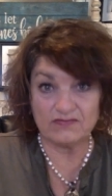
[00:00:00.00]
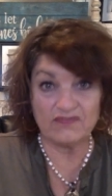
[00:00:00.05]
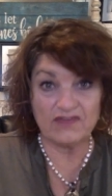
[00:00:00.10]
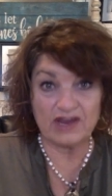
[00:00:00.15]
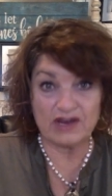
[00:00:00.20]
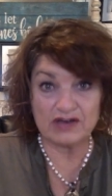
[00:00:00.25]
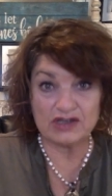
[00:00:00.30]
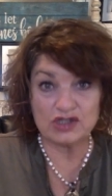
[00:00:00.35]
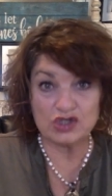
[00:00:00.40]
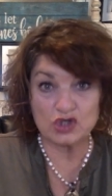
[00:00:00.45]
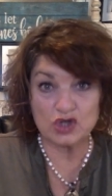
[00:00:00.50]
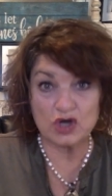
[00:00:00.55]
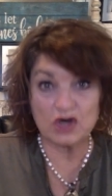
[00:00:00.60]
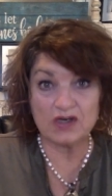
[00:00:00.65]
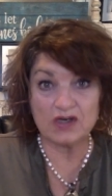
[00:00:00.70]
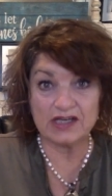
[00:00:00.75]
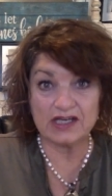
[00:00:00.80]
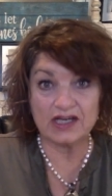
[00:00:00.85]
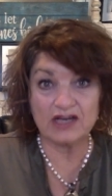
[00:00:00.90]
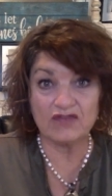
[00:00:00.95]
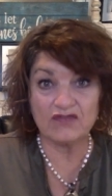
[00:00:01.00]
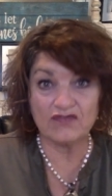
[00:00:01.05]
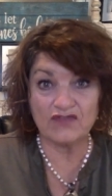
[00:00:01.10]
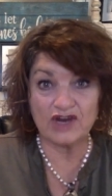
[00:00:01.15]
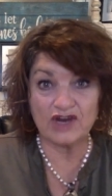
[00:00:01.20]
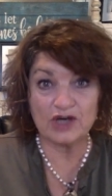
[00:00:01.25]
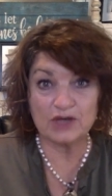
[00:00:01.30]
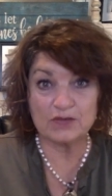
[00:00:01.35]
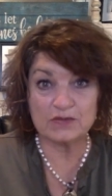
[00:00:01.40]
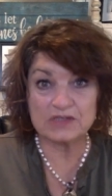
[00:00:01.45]
very strongly
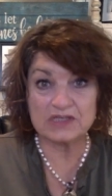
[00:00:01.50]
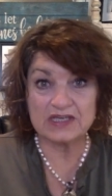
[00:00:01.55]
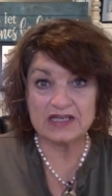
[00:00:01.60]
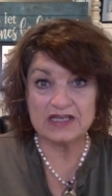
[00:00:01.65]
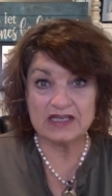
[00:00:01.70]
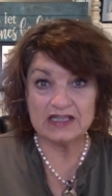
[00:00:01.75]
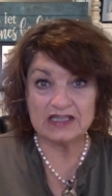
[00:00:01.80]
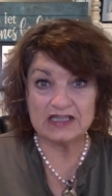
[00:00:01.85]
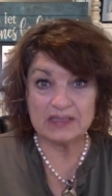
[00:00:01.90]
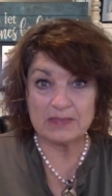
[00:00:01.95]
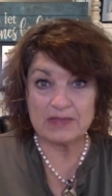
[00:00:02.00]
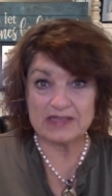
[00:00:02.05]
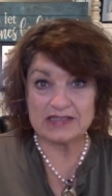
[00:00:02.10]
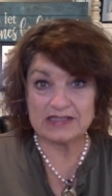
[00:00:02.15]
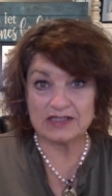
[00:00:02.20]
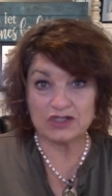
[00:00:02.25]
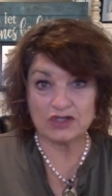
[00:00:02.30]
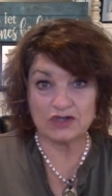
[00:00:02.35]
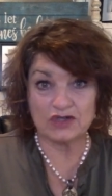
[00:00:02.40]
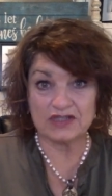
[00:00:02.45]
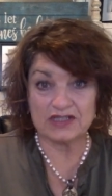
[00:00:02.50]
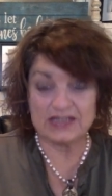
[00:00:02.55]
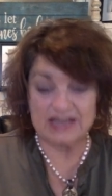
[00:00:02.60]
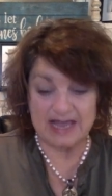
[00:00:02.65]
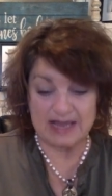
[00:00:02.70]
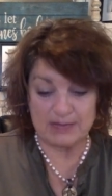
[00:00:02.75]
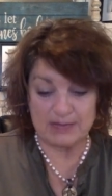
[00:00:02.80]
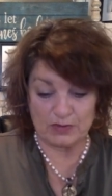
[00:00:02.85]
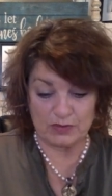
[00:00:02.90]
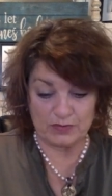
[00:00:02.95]
confirms the message on the
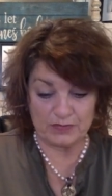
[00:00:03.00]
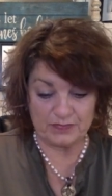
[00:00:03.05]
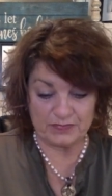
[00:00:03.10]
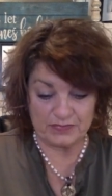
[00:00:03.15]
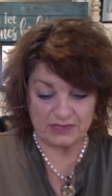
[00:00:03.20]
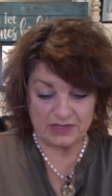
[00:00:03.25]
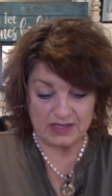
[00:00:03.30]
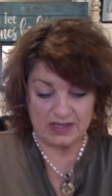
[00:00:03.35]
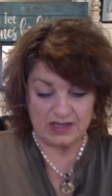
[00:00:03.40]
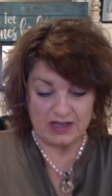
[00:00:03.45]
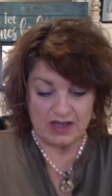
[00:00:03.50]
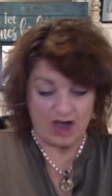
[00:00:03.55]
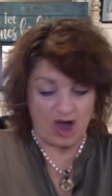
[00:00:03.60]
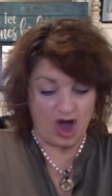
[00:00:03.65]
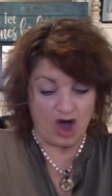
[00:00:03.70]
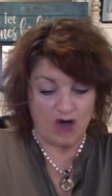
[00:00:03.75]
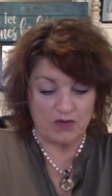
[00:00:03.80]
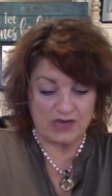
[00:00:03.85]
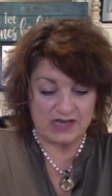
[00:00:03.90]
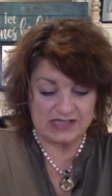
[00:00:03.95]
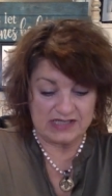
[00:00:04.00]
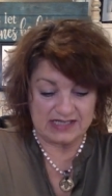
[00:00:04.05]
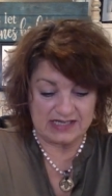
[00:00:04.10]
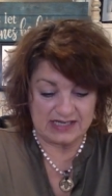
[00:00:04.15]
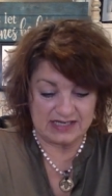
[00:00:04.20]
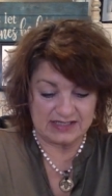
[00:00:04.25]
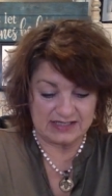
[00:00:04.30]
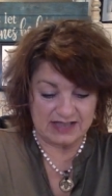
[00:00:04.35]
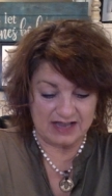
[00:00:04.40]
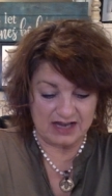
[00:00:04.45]
table. Always an
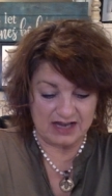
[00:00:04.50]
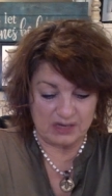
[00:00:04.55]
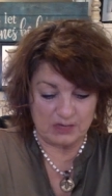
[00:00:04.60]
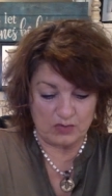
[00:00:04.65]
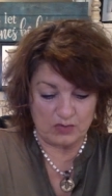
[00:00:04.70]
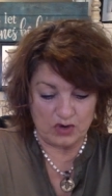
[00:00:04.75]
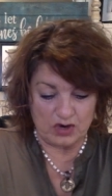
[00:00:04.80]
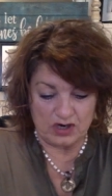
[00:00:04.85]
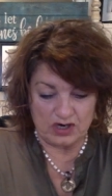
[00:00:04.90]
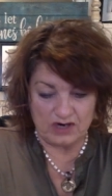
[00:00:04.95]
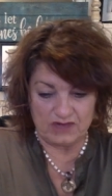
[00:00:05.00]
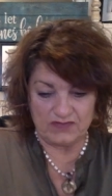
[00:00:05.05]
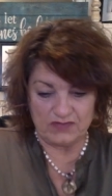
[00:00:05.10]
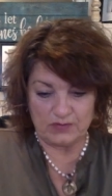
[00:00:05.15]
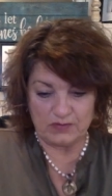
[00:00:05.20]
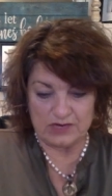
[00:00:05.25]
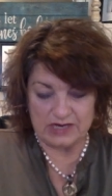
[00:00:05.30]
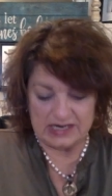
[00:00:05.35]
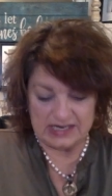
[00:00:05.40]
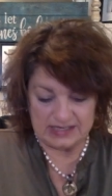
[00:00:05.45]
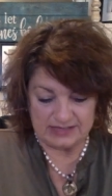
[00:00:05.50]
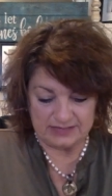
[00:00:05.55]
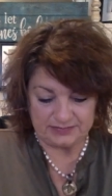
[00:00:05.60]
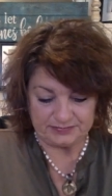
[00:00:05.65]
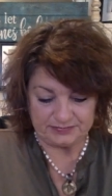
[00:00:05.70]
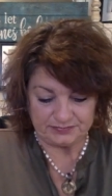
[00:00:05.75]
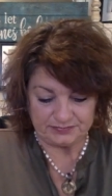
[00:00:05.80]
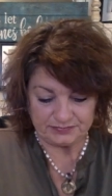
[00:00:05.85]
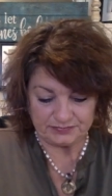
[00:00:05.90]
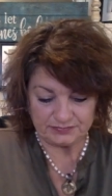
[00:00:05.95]
exciting part of the reading.
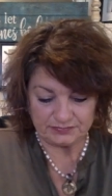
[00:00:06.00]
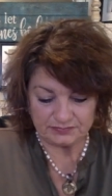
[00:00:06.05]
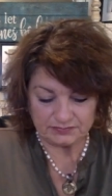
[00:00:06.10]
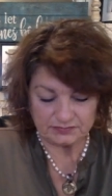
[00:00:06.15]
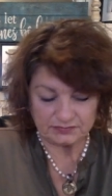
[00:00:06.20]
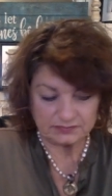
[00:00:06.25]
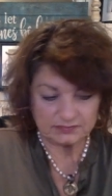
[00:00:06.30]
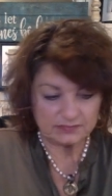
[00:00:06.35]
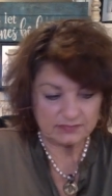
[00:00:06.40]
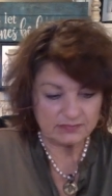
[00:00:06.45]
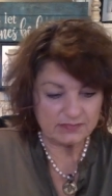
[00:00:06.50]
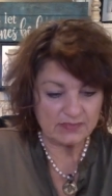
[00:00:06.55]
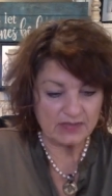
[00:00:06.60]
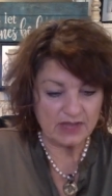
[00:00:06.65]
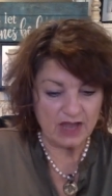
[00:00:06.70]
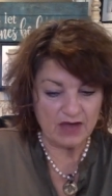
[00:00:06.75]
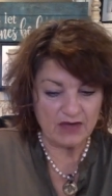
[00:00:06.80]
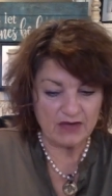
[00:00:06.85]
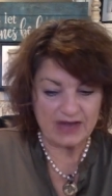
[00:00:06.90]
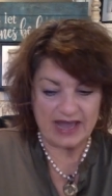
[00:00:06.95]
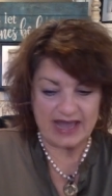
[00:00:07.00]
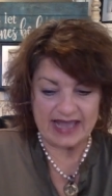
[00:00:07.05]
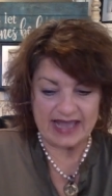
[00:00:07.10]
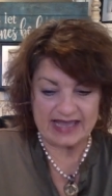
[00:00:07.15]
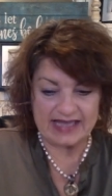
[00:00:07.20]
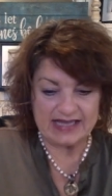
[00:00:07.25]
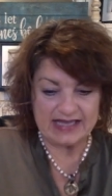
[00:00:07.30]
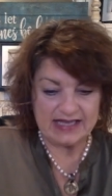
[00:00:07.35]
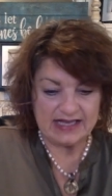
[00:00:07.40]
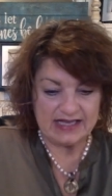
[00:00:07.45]

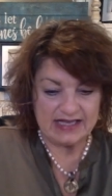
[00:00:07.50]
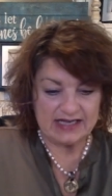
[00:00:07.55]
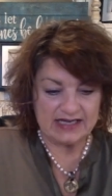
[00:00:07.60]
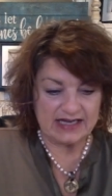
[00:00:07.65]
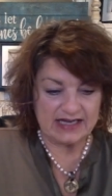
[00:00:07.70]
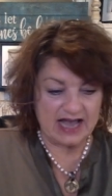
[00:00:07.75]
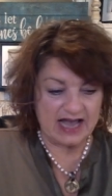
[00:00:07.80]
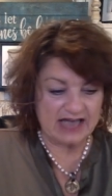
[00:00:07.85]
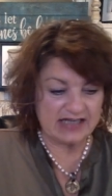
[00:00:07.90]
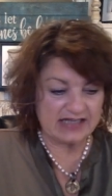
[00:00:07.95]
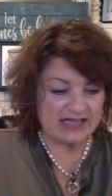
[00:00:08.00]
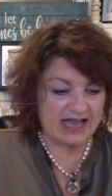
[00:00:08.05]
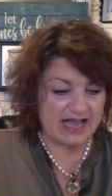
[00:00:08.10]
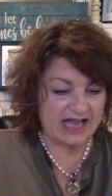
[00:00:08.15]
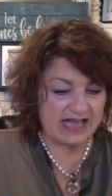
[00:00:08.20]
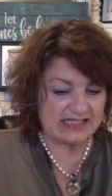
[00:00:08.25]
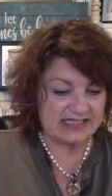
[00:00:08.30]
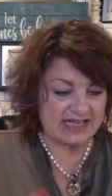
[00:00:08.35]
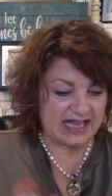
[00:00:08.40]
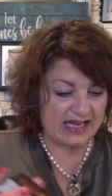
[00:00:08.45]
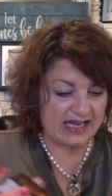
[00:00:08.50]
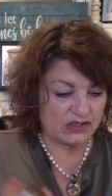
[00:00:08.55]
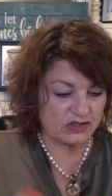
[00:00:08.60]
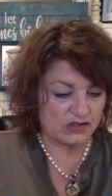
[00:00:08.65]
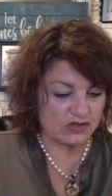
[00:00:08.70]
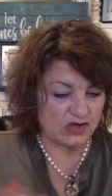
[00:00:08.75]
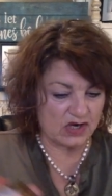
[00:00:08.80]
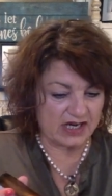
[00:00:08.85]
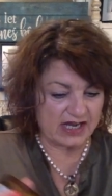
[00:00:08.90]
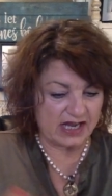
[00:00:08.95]
Okay, God, guides,
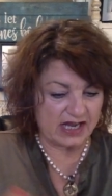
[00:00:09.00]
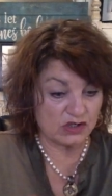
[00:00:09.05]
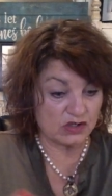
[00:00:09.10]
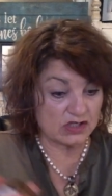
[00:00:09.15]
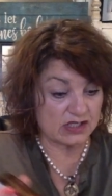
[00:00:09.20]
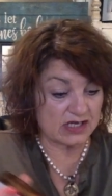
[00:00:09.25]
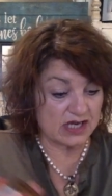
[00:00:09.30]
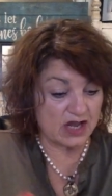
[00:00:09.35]
angels, archangels,